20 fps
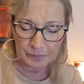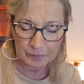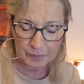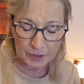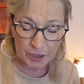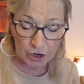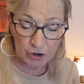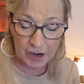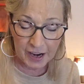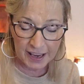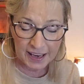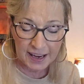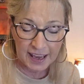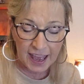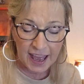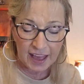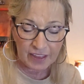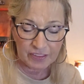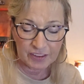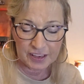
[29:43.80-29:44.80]
All right,
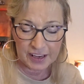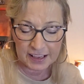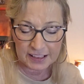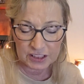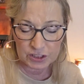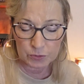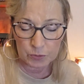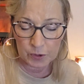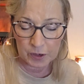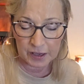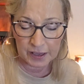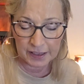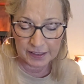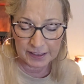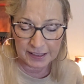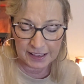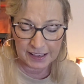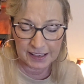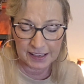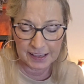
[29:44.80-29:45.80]
the next one
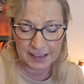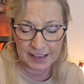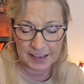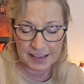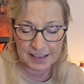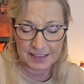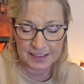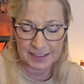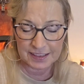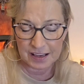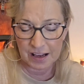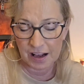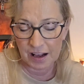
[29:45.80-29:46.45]
is